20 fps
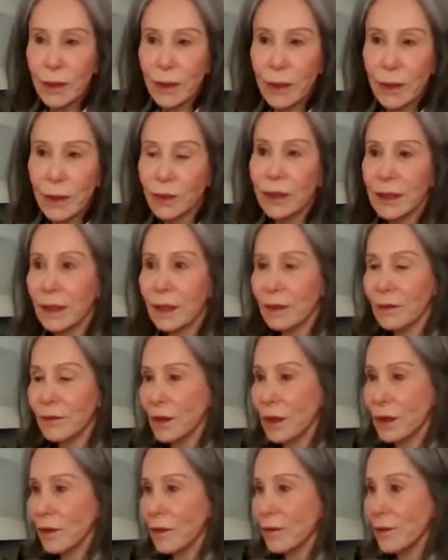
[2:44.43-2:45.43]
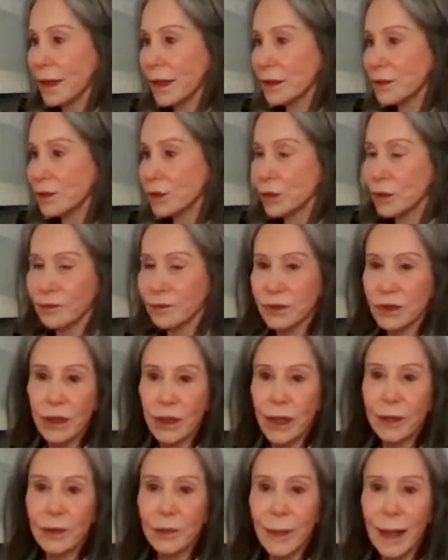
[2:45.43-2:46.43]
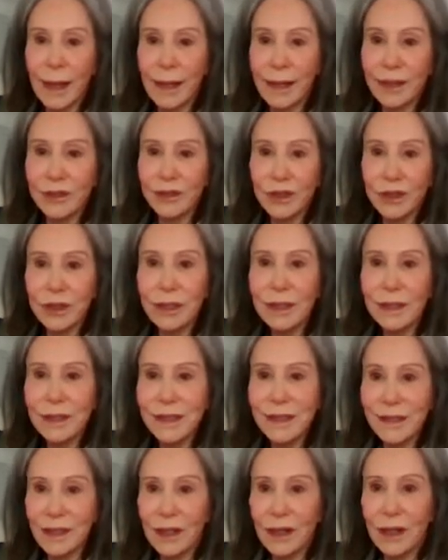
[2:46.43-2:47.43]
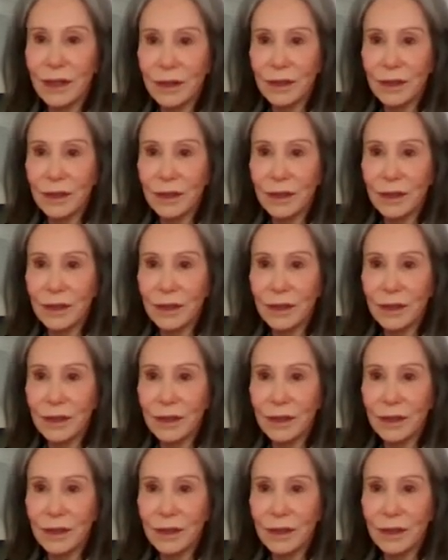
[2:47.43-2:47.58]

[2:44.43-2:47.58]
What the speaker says: what's going to give that sort of cheddar mac and cheese